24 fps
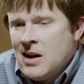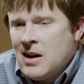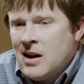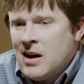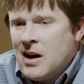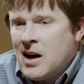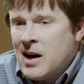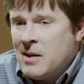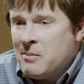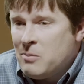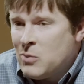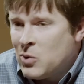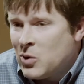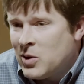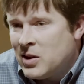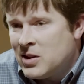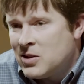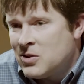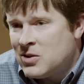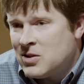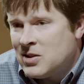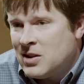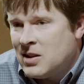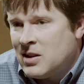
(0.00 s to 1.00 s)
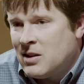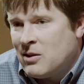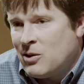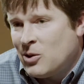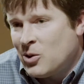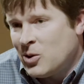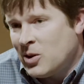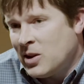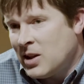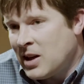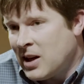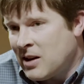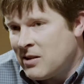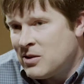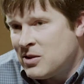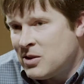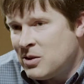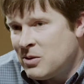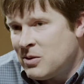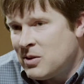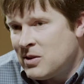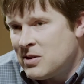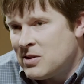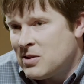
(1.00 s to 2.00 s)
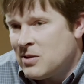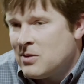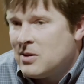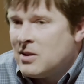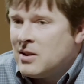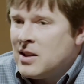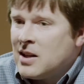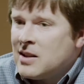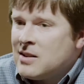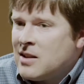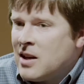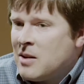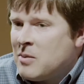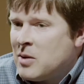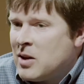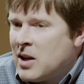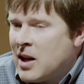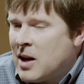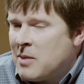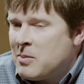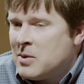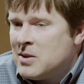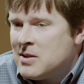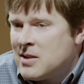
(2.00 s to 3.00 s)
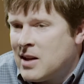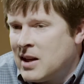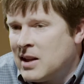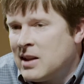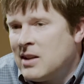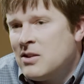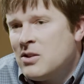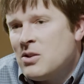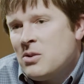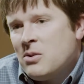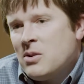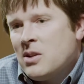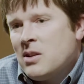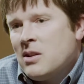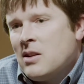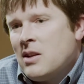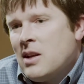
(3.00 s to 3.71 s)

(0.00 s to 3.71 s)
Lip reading: I'm more interested in learning how to do it, so the next time it happens I can do it,